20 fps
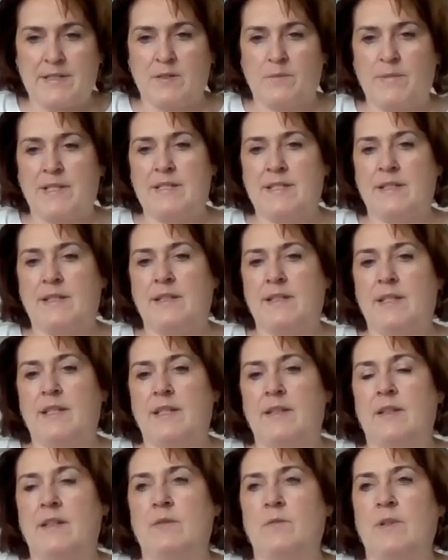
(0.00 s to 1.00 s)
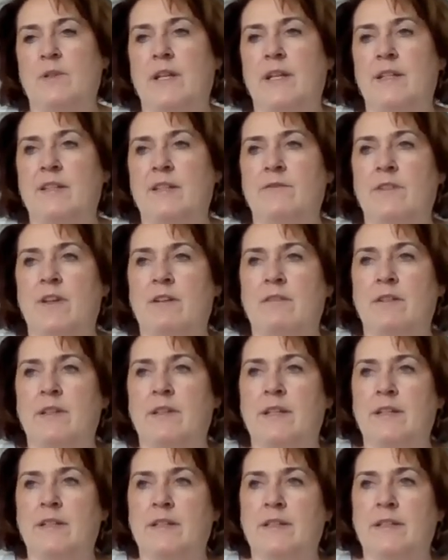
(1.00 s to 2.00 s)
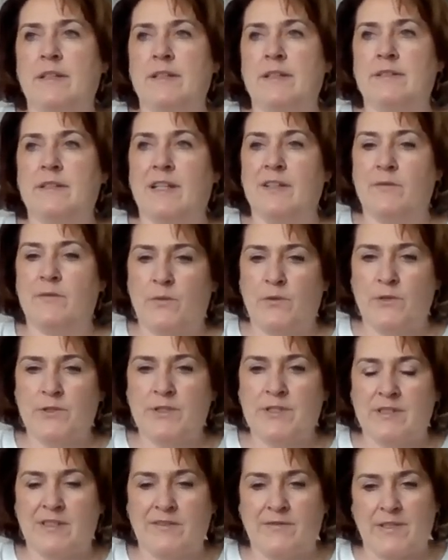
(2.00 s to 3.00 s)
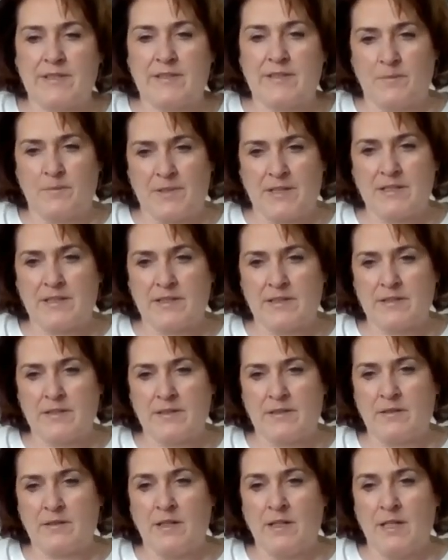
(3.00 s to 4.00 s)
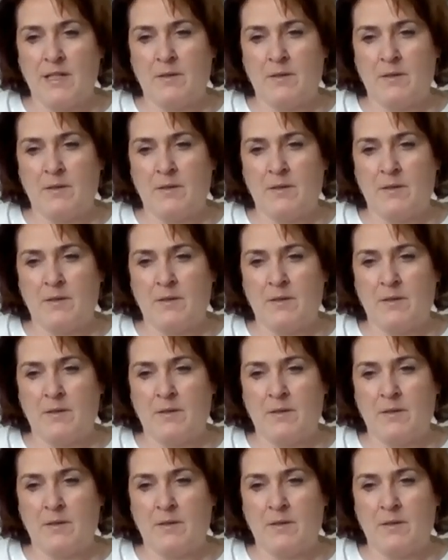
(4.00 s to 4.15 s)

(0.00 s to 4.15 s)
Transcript: So basically, we had a very diverse investor basis